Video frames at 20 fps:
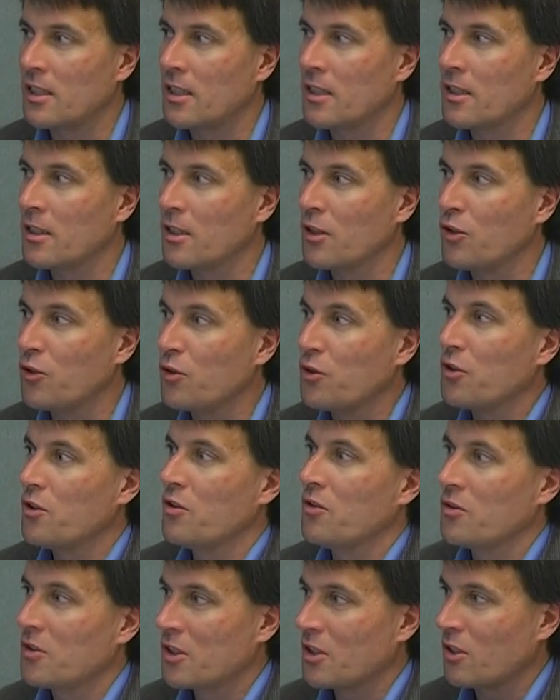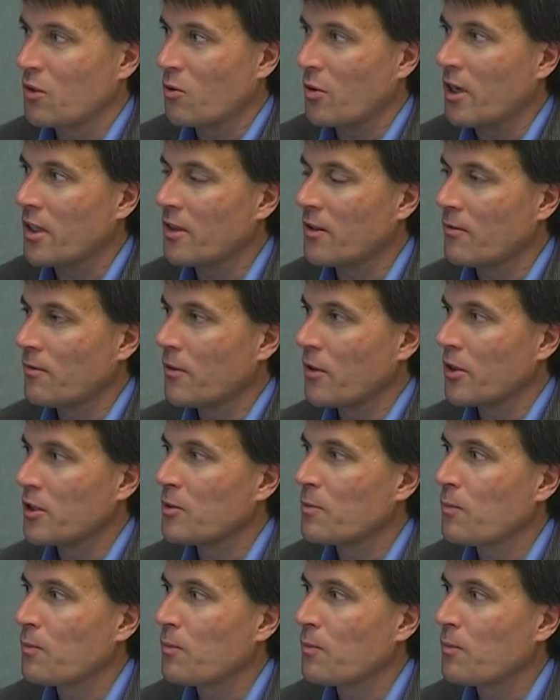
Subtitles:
that you use to create the various